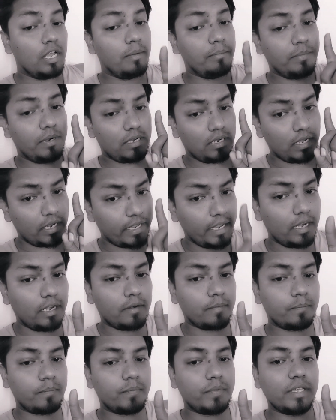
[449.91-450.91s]
but
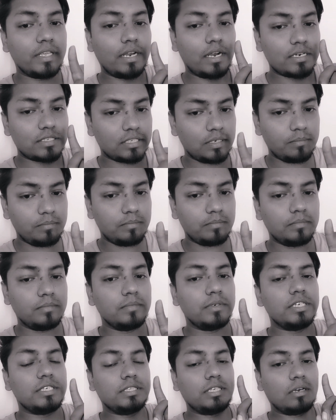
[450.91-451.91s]
again, there are some
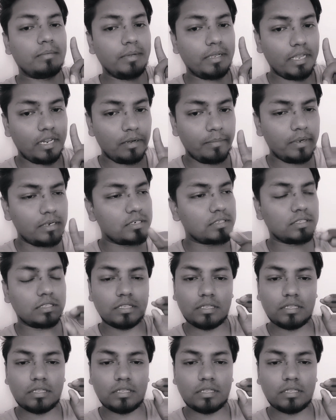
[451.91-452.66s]
disturbing elements.